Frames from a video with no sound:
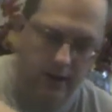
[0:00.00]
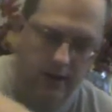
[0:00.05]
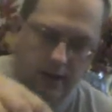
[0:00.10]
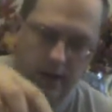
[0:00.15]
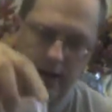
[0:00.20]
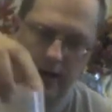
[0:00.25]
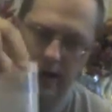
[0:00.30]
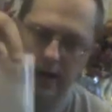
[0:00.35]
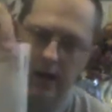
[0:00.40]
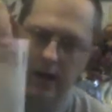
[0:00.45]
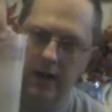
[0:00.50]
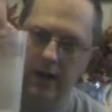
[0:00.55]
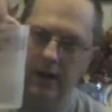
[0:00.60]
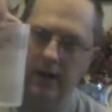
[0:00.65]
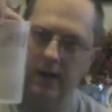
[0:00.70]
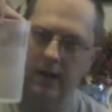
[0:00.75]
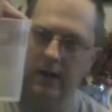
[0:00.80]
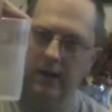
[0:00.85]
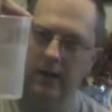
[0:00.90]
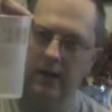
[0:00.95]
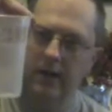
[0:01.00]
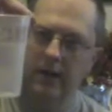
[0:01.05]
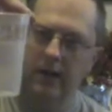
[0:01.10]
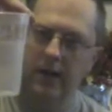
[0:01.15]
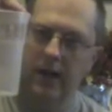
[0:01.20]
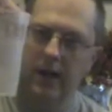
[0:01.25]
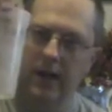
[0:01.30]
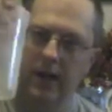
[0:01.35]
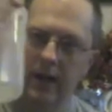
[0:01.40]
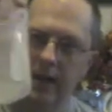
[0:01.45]
and
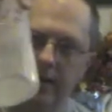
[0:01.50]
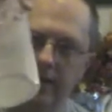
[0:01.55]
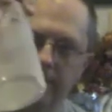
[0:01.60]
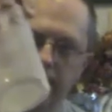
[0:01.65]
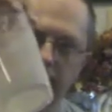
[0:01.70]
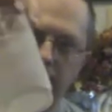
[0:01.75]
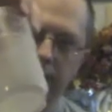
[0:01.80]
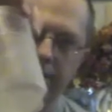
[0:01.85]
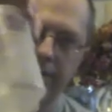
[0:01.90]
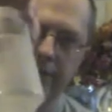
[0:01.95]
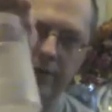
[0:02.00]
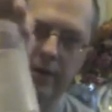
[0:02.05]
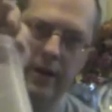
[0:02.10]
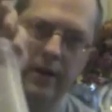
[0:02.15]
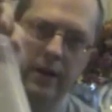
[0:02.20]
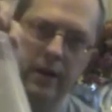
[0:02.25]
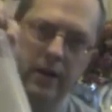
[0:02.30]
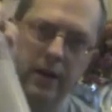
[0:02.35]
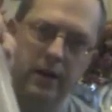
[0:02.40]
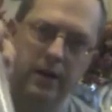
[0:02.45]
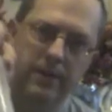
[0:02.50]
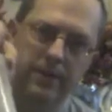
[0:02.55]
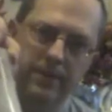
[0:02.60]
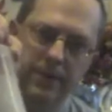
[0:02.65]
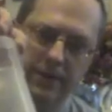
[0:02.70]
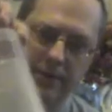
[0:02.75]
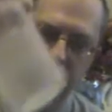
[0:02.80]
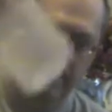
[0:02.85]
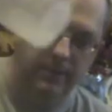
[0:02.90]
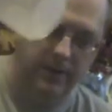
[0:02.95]
a measuring cup that you